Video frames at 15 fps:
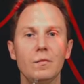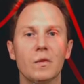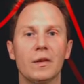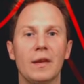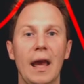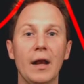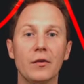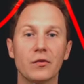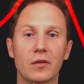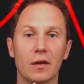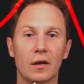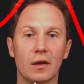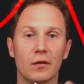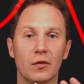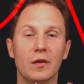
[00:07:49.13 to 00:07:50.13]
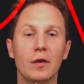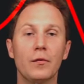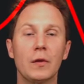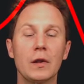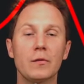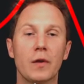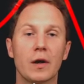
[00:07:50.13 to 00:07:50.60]
Next is a
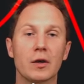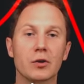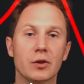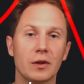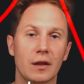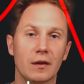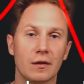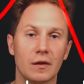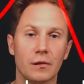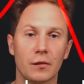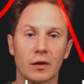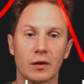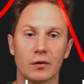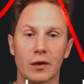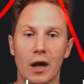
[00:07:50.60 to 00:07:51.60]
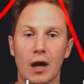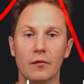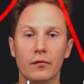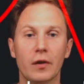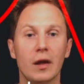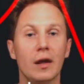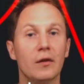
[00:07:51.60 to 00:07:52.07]
different function and a different
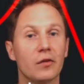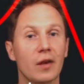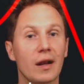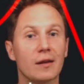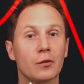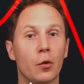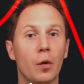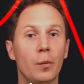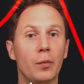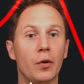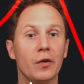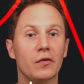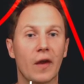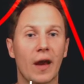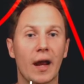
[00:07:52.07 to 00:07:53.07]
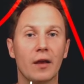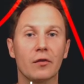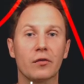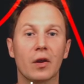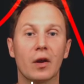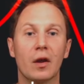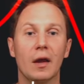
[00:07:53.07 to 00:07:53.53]
graph. Select all points
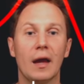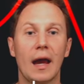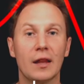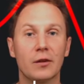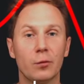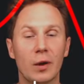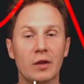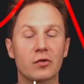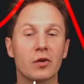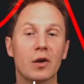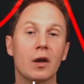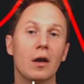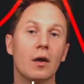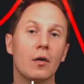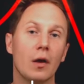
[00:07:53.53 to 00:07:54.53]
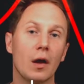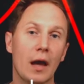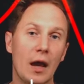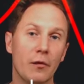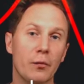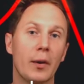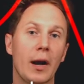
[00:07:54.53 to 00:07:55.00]
x at which
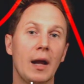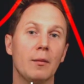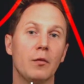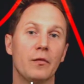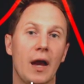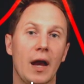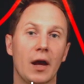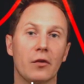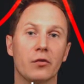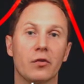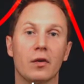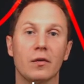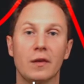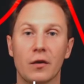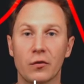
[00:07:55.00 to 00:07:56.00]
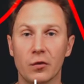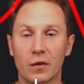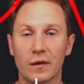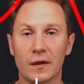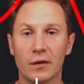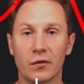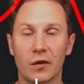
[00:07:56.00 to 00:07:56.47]
f prime of x does
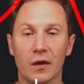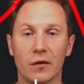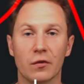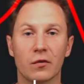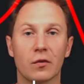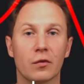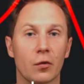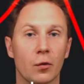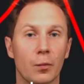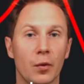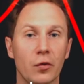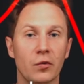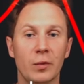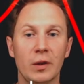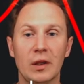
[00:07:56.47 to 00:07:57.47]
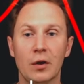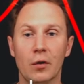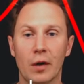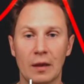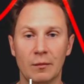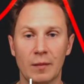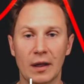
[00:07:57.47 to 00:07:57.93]
not exist. So pause the video
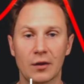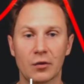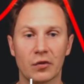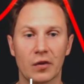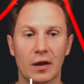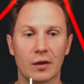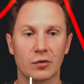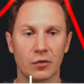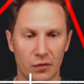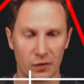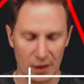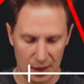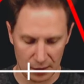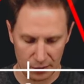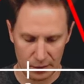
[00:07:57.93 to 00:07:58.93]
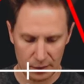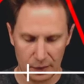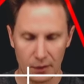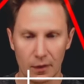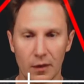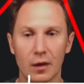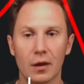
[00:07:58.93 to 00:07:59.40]
and make your selections now.
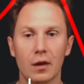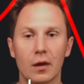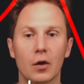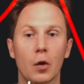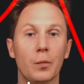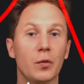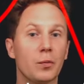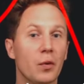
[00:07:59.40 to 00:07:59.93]
Hope you